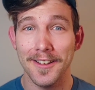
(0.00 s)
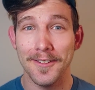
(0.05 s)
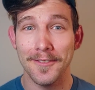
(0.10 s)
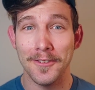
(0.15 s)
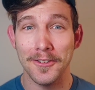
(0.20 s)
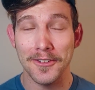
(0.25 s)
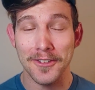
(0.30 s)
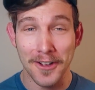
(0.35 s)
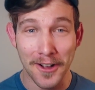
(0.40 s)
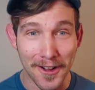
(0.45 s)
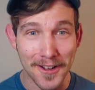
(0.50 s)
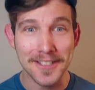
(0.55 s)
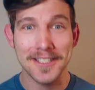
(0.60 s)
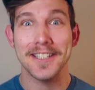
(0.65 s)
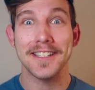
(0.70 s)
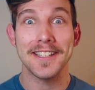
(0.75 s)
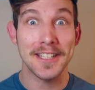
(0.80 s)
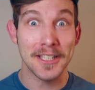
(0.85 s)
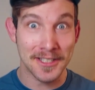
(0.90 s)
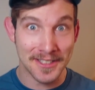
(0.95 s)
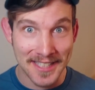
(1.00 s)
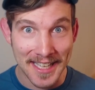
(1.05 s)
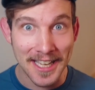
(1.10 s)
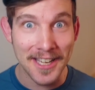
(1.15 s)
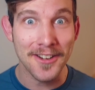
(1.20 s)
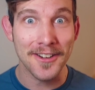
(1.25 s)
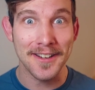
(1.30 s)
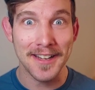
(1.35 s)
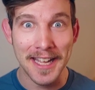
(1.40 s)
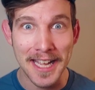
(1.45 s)
will constantly say
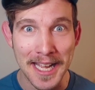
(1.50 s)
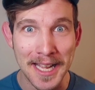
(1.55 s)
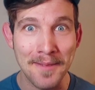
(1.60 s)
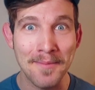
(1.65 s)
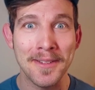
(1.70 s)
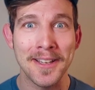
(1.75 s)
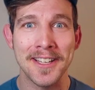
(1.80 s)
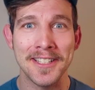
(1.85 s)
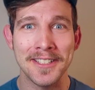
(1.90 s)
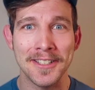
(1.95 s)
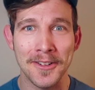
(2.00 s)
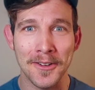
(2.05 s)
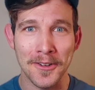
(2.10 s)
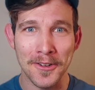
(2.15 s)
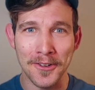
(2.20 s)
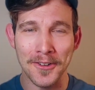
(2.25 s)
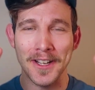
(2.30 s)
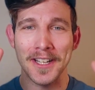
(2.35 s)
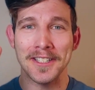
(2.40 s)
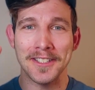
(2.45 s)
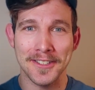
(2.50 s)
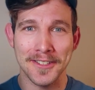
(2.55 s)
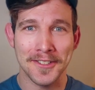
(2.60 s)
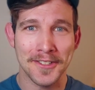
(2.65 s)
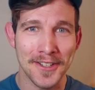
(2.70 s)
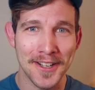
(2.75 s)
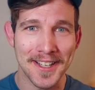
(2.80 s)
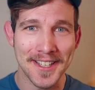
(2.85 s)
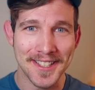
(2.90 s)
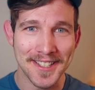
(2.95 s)
your name because, it creates
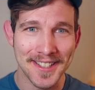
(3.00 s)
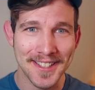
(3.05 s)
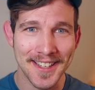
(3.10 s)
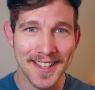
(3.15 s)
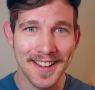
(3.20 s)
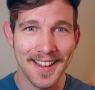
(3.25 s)
trust.